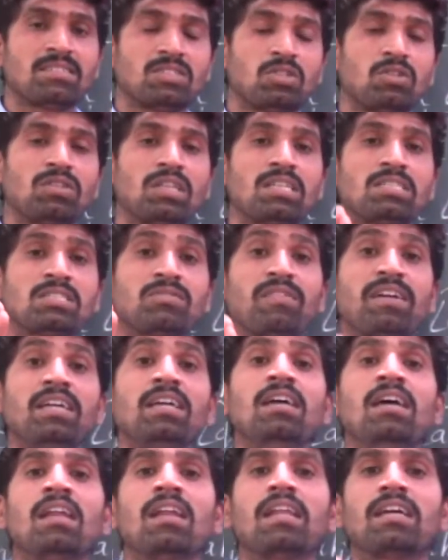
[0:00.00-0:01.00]
So that's why
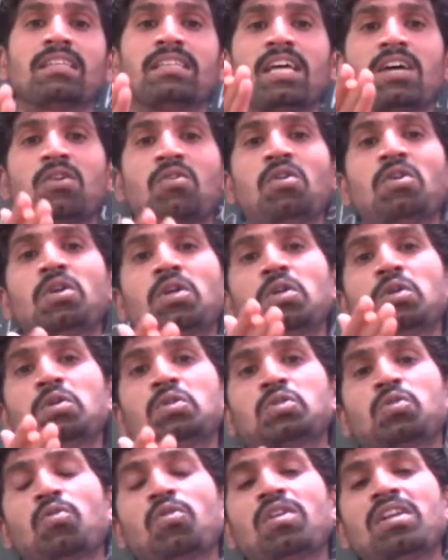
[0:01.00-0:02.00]
like they are going to
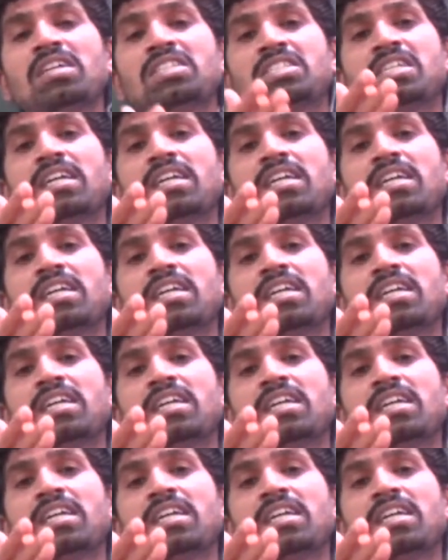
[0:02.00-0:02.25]
use only